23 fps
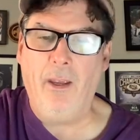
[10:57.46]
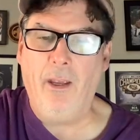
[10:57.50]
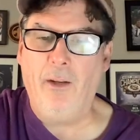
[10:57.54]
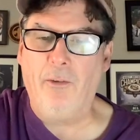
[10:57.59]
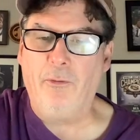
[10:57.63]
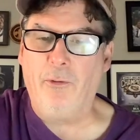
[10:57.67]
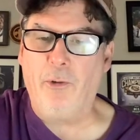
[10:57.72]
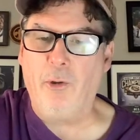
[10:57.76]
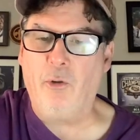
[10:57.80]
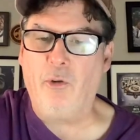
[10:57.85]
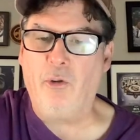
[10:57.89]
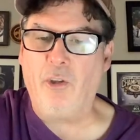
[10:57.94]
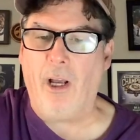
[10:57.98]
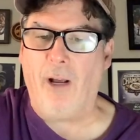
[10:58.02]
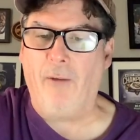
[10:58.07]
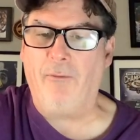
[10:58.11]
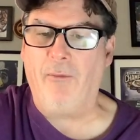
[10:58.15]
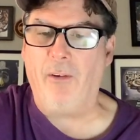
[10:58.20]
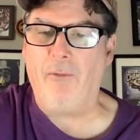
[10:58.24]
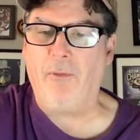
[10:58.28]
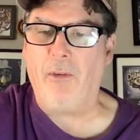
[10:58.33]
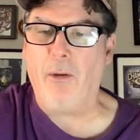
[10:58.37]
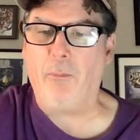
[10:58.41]
Duke shot
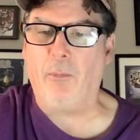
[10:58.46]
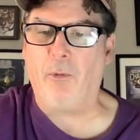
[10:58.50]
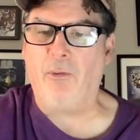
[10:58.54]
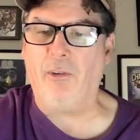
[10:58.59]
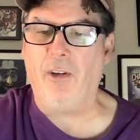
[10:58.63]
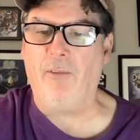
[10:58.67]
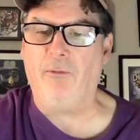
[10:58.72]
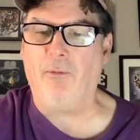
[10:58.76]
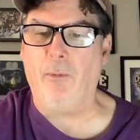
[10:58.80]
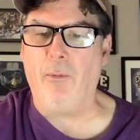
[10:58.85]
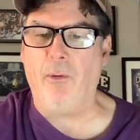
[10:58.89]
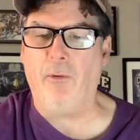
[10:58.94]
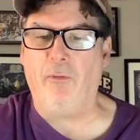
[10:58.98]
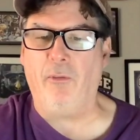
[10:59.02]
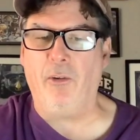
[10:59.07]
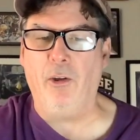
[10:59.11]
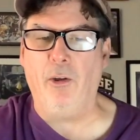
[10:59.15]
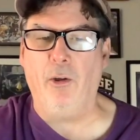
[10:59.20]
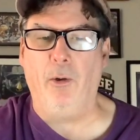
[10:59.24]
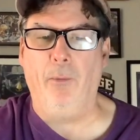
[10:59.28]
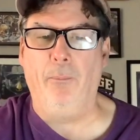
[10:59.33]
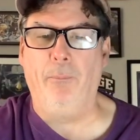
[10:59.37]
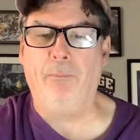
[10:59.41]
50% from the
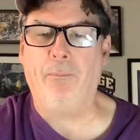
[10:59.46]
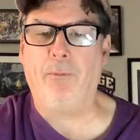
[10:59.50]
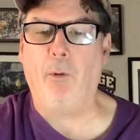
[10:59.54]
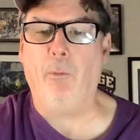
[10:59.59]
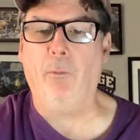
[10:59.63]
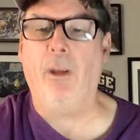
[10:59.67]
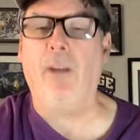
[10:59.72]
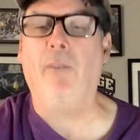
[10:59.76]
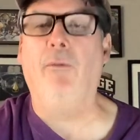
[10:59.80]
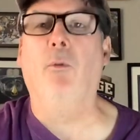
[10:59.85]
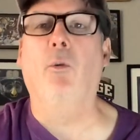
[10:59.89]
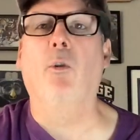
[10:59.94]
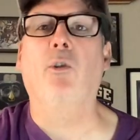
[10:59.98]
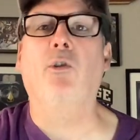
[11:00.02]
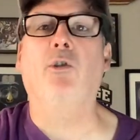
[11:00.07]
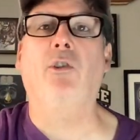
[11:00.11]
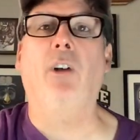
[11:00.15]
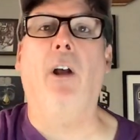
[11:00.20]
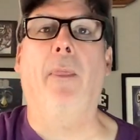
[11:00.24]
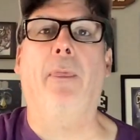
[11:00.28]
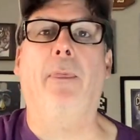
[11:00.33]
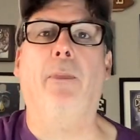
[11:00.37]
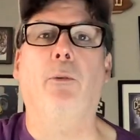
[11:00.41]
field. Wake Forest
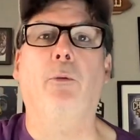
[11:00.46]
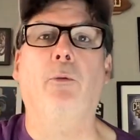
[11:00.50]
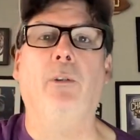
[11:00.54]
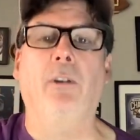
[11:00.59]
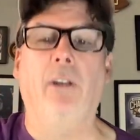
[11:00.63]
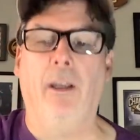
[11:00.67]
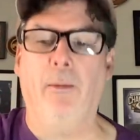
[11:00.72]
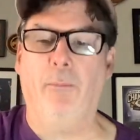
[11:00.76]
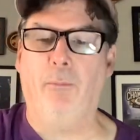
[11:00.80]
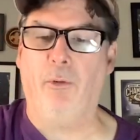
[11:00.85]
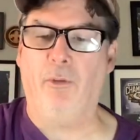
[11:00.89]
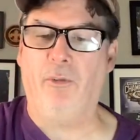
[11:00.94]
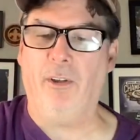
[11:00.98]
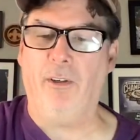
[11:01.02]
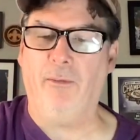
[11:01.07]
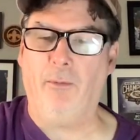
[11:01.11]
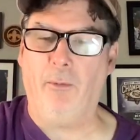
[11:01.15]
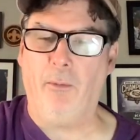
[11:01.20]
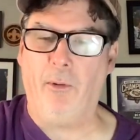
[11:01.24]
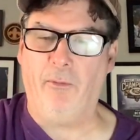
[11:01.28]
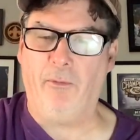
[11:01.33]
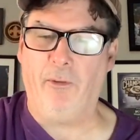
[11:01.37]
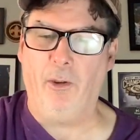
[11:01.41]
shot 38%
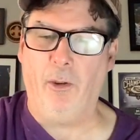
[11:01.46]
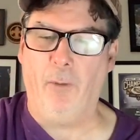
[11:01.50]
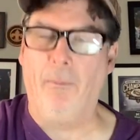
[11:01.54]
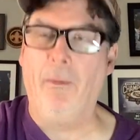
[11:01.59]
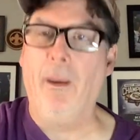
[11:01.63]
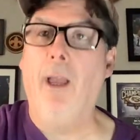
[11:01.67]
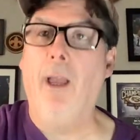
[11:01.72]
from the field. I'm